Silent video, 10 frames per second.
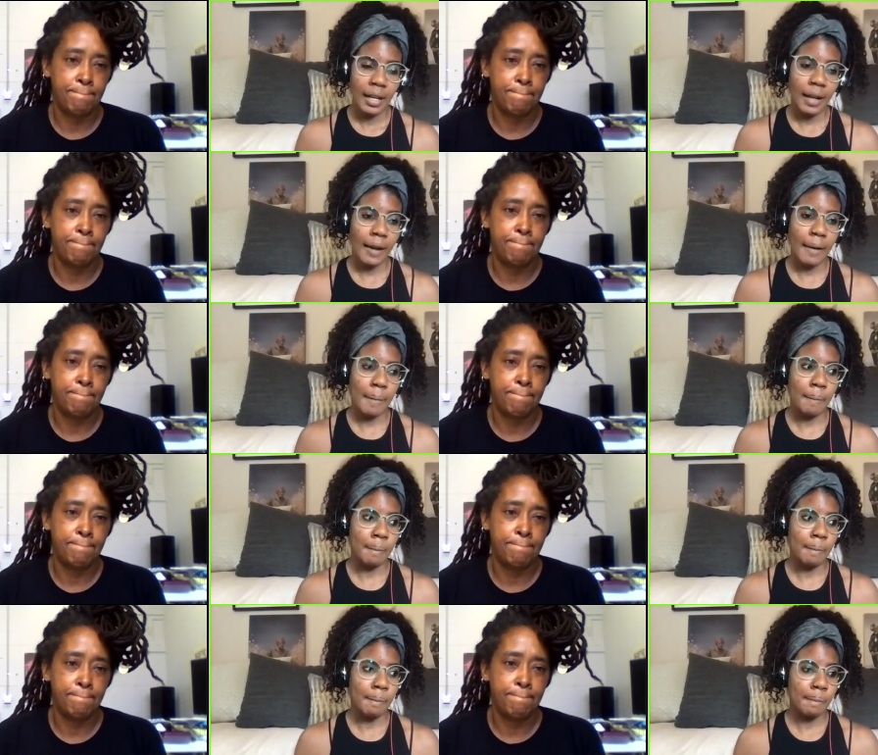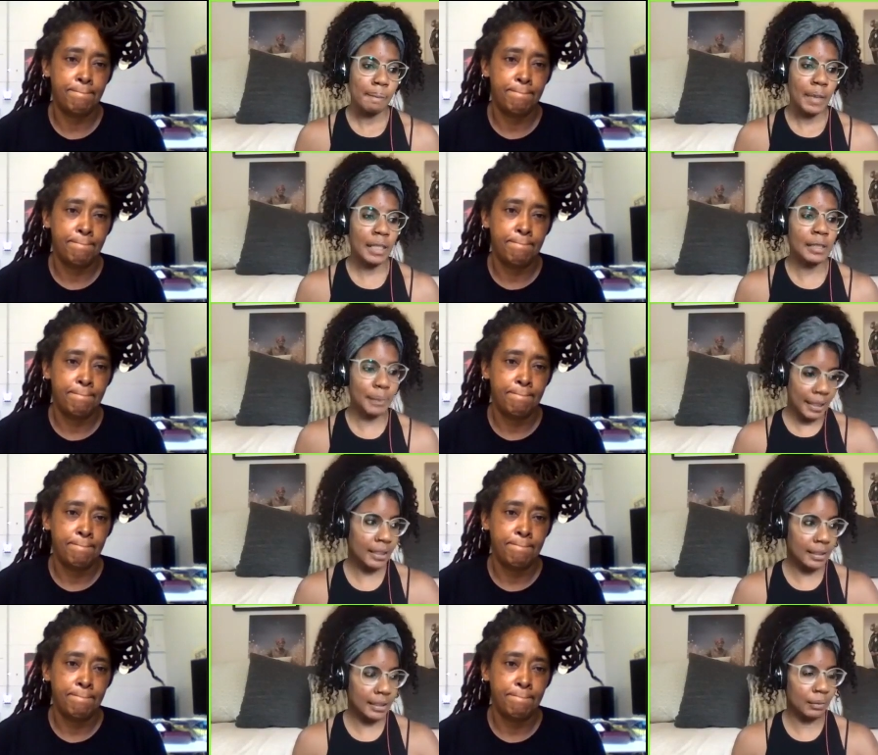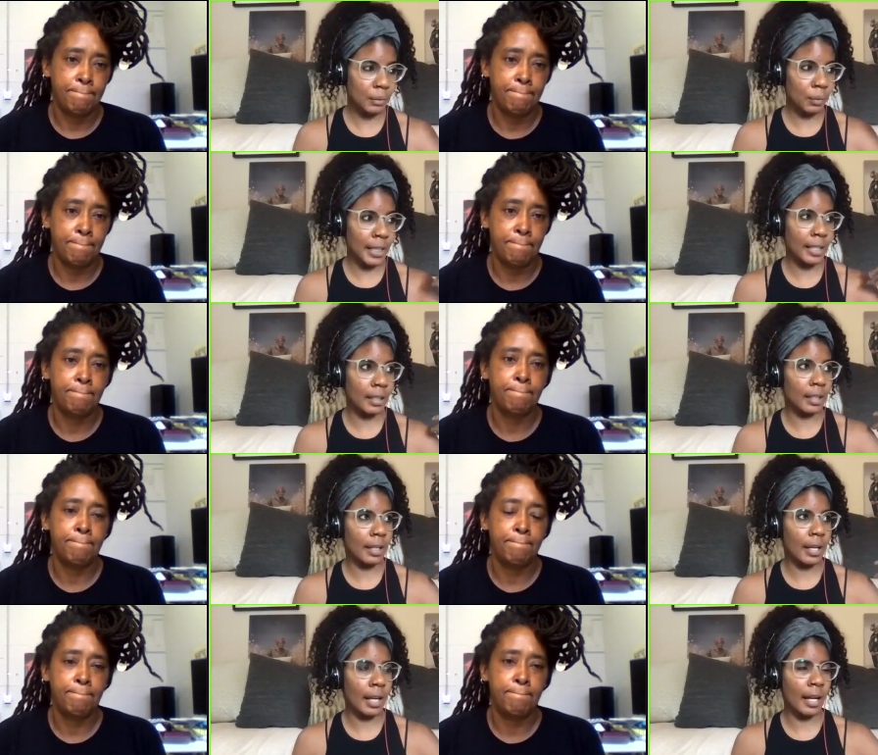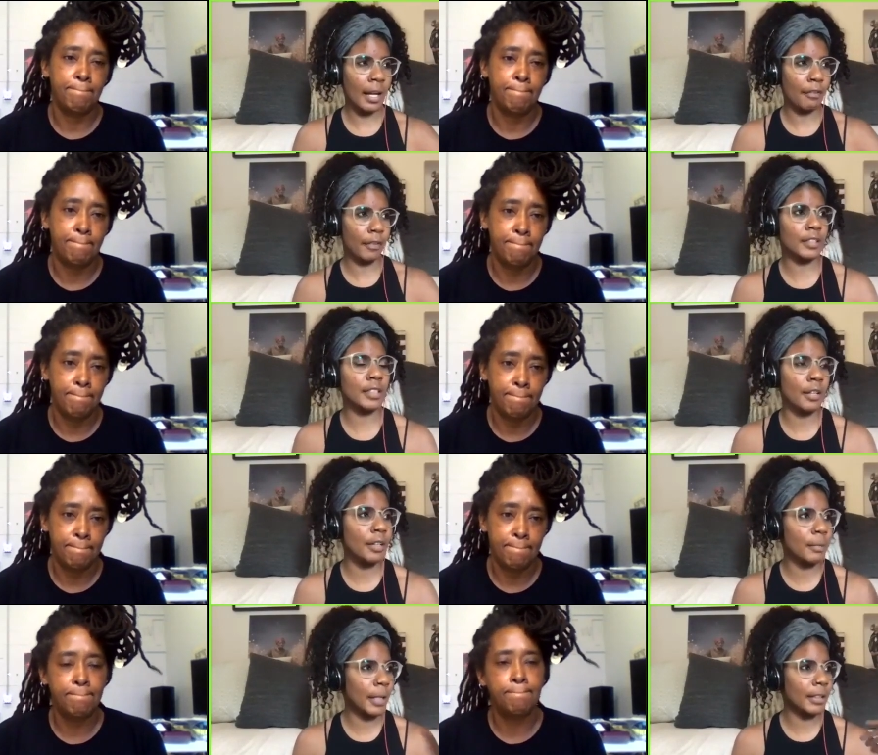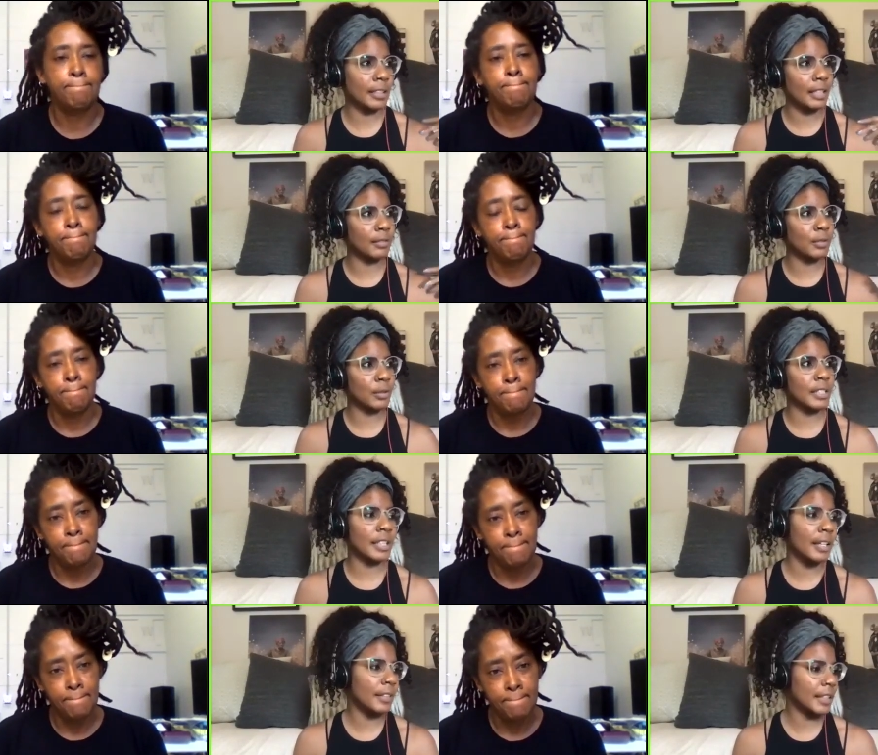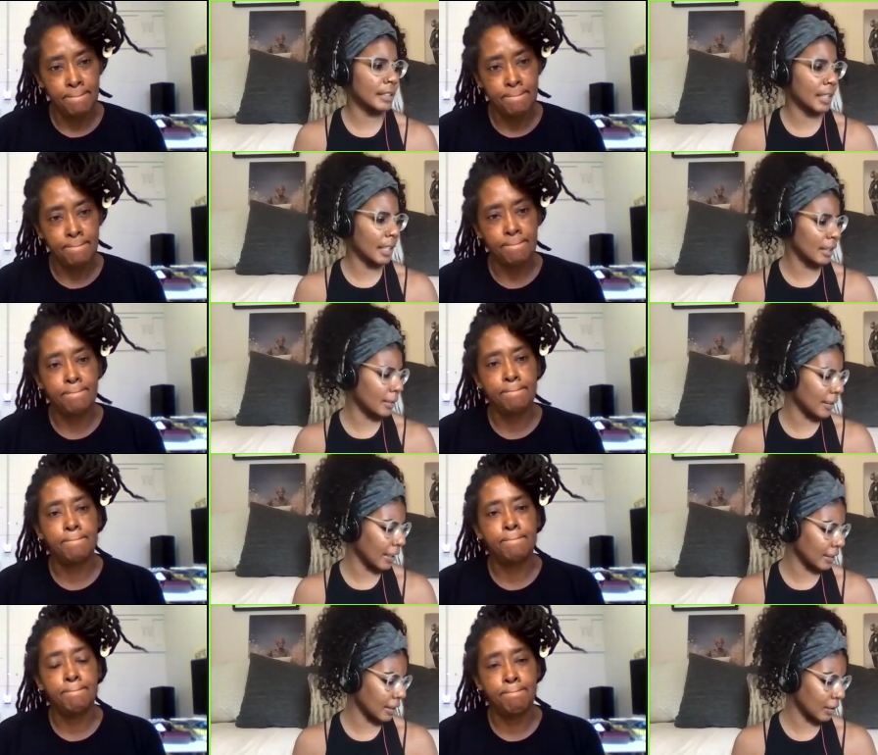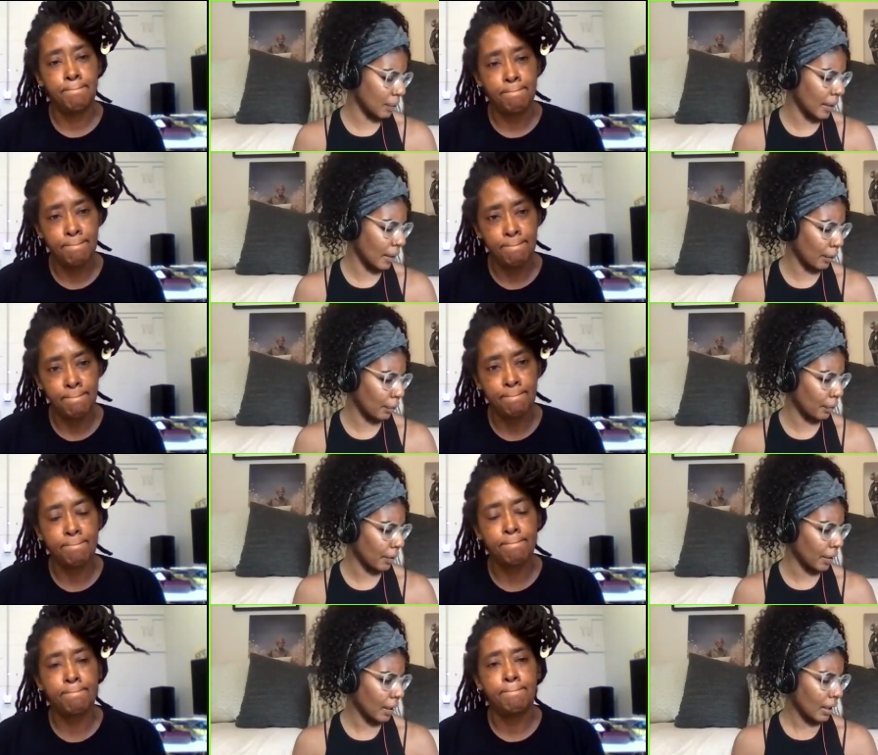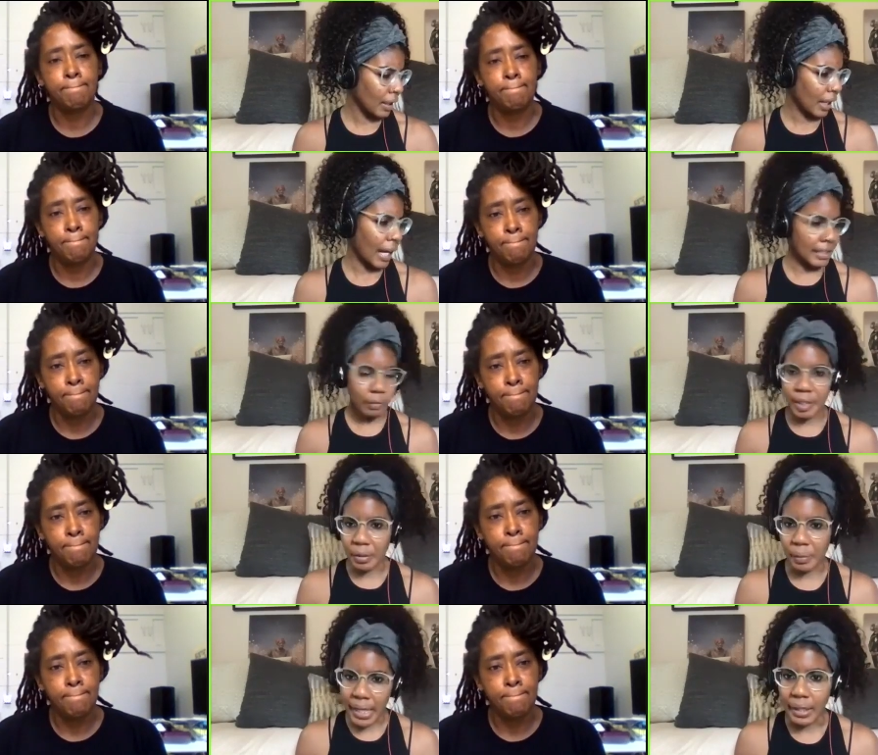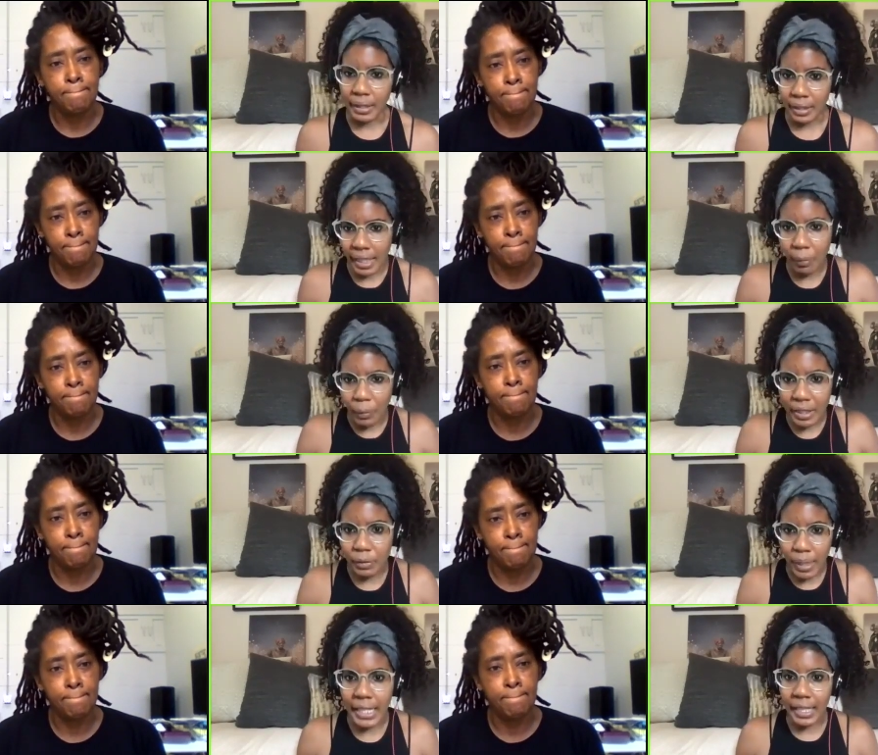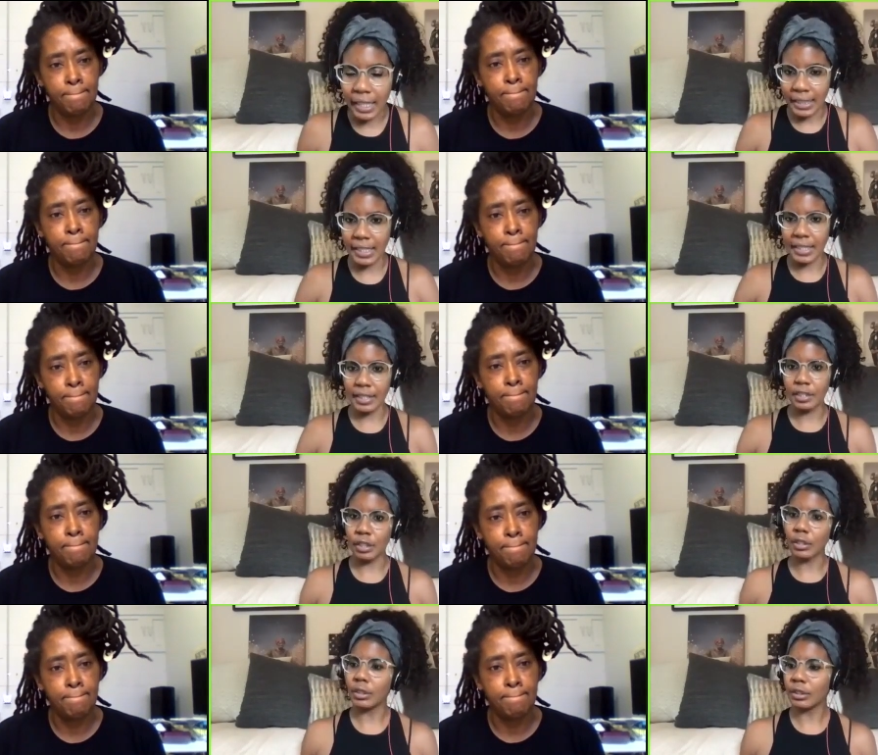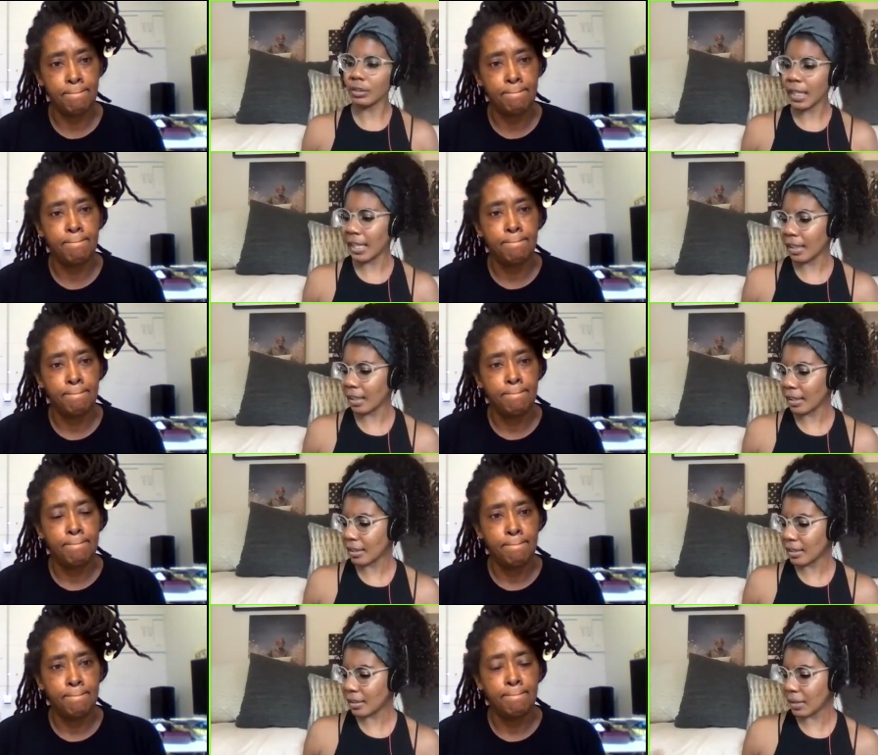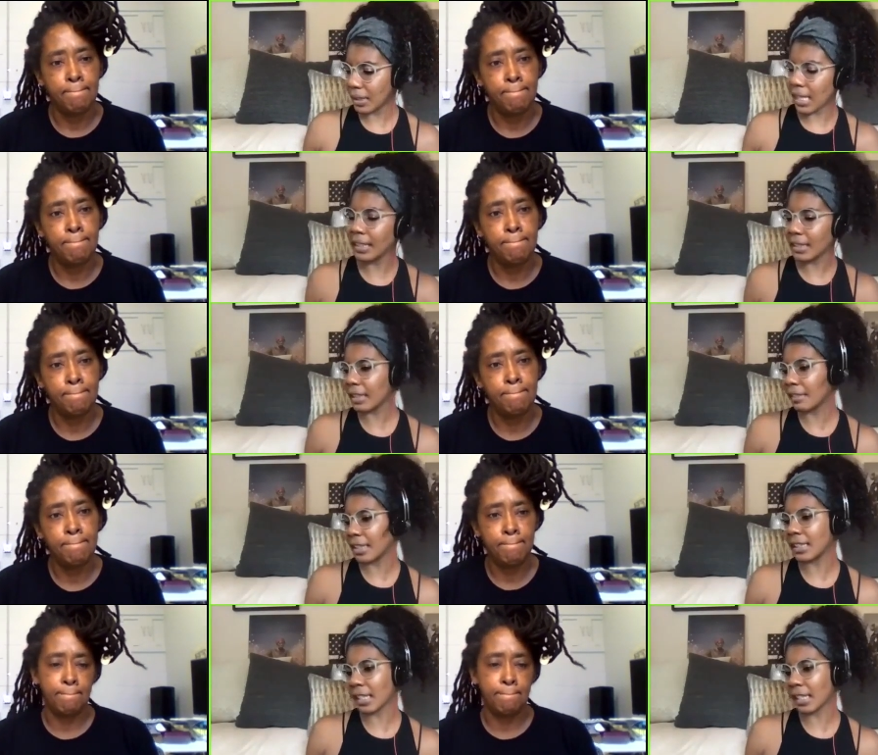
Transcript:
Speaker 1: um, is because when I first heard about the death of Jordan Davis in two thousand twelve, I just wanted to write, like I wanted to write, I like needed to journal. And so this idea of this